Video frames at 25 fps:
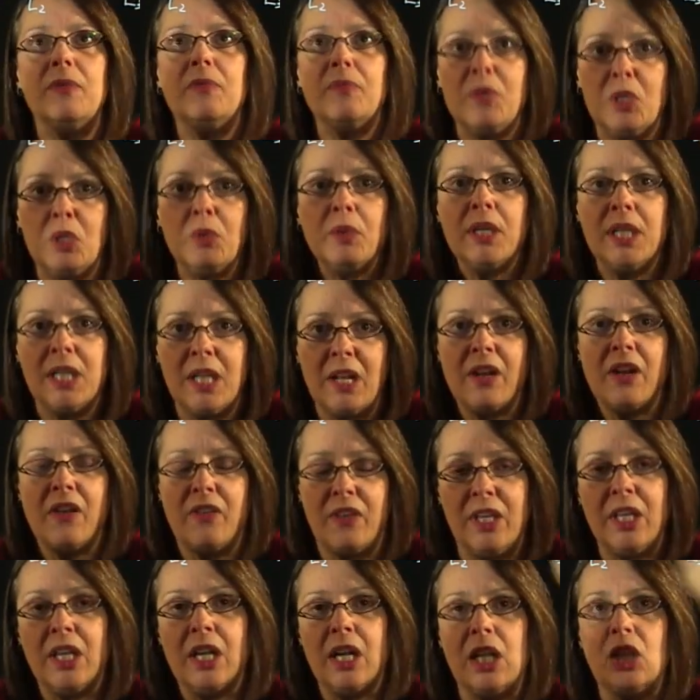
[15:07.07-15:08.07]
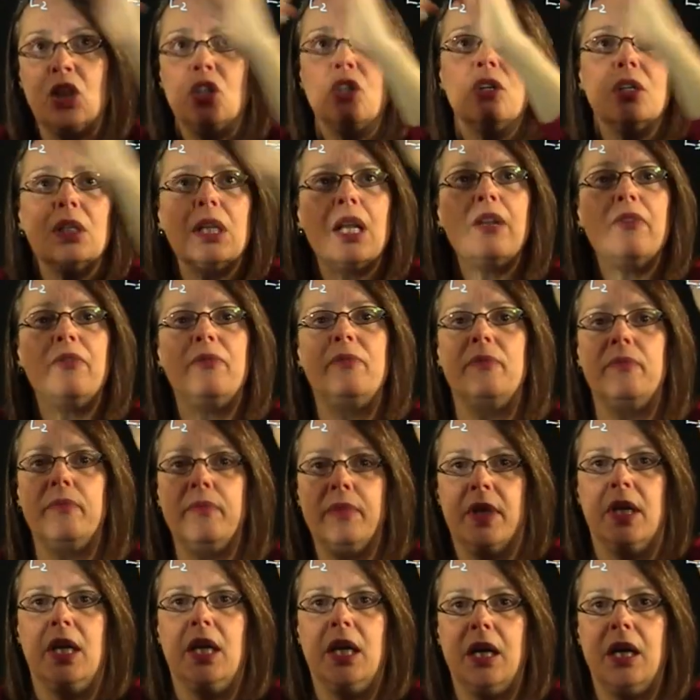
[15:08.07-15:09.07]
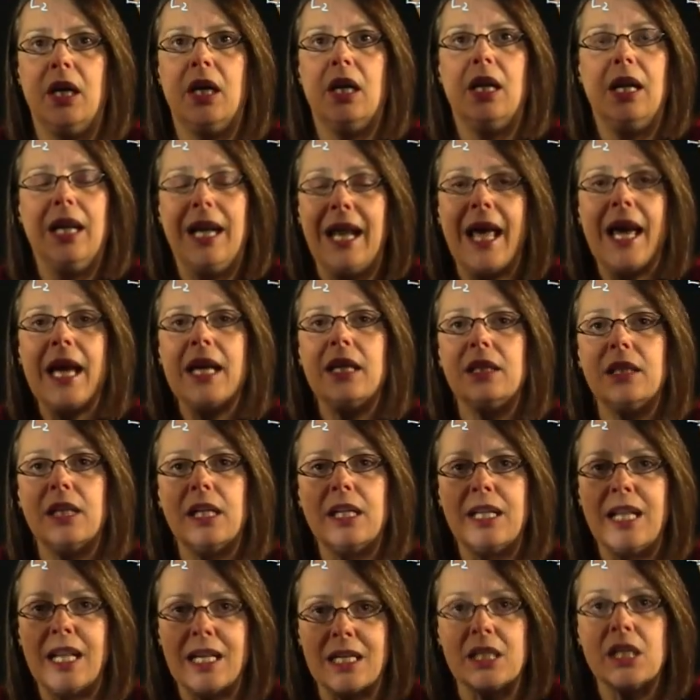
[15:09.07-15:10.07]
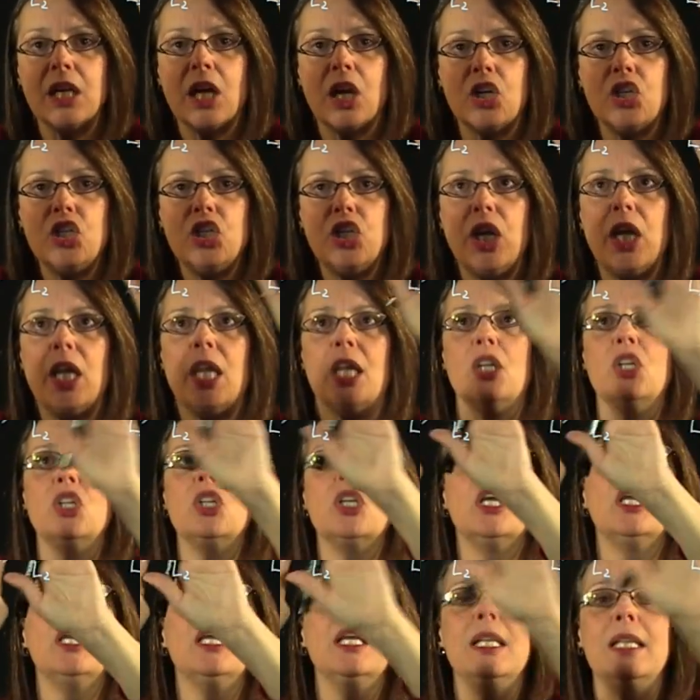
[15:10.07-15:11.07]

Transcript: between in a, in a total uh, length that does not change,